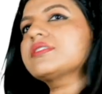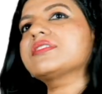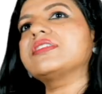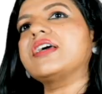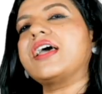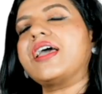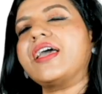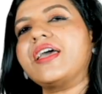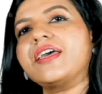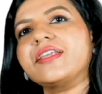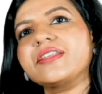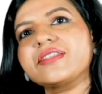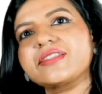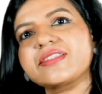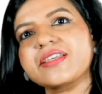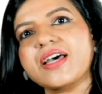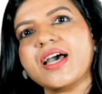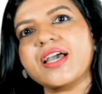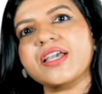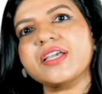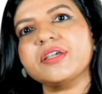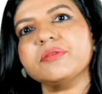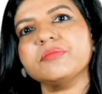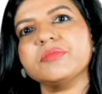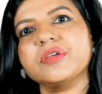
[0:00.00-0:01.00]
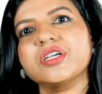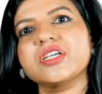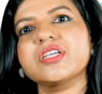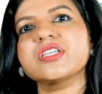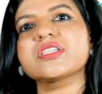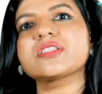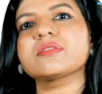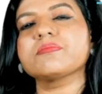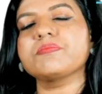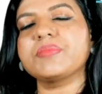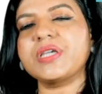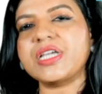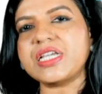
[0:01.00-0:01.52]
the enzyme
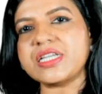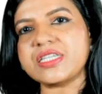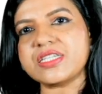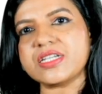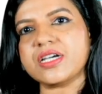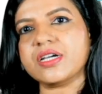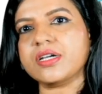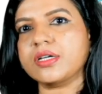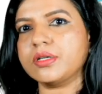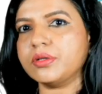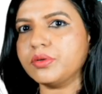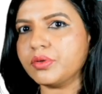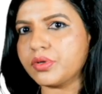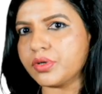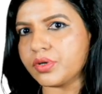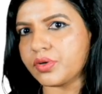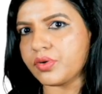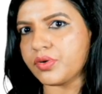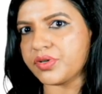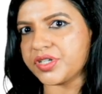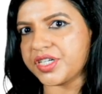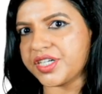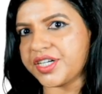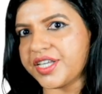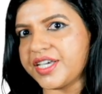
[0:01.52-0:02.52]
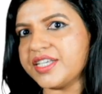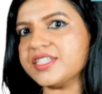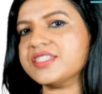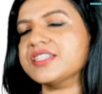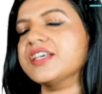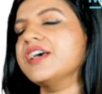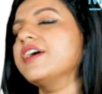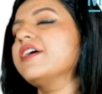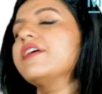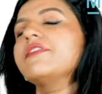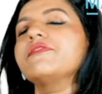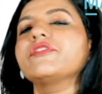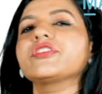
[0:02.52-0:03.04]
is beta-glucuronidase,
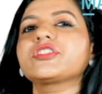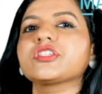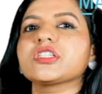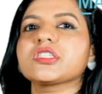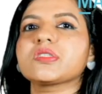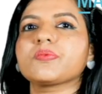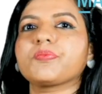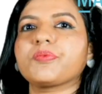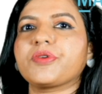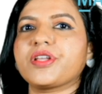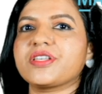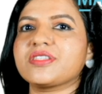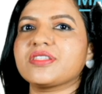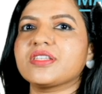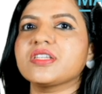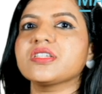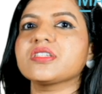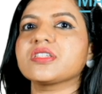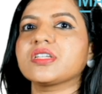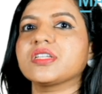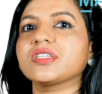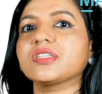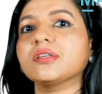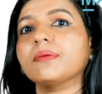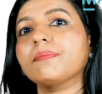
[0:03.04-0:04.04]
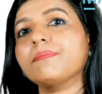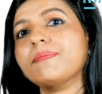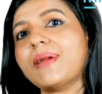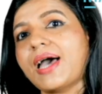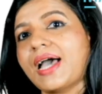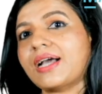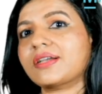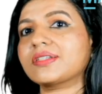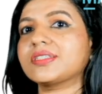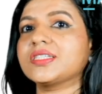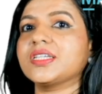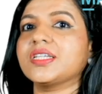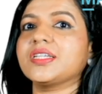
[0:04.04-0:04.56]
which is present in the
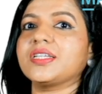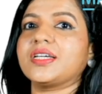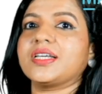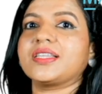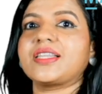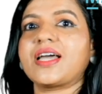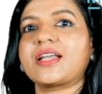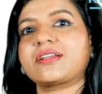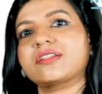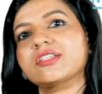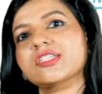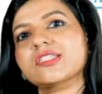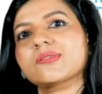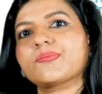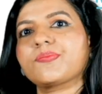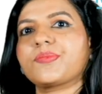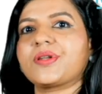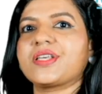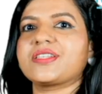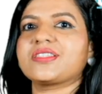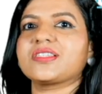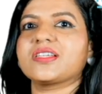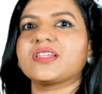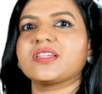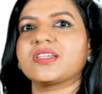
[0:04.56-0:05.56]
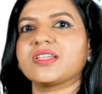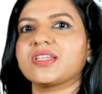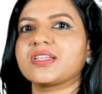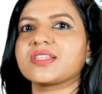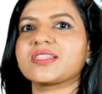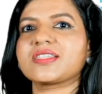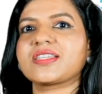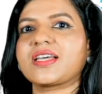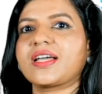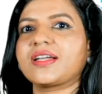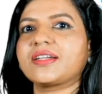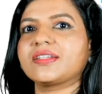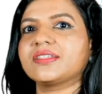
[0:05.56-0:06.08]
bacteria that is present
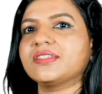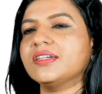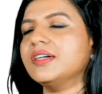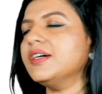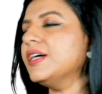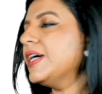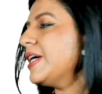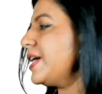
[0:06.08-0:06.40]
inside the